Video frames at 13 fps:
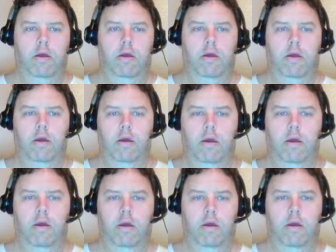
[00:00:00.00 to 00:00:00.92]

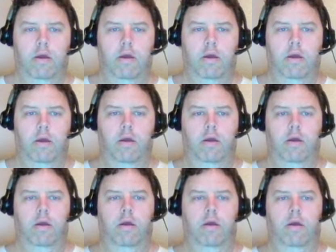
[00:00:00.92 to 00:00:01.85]

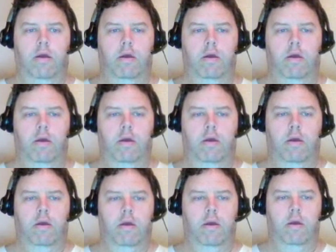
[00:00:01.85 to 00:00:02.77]

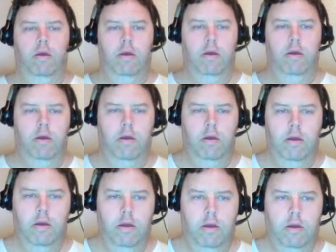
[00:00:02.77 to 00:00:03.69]

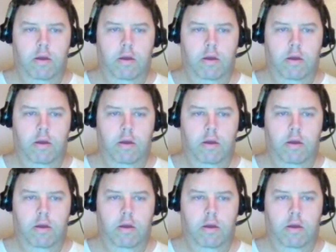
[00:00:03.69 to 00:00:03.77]
Nobody speaks.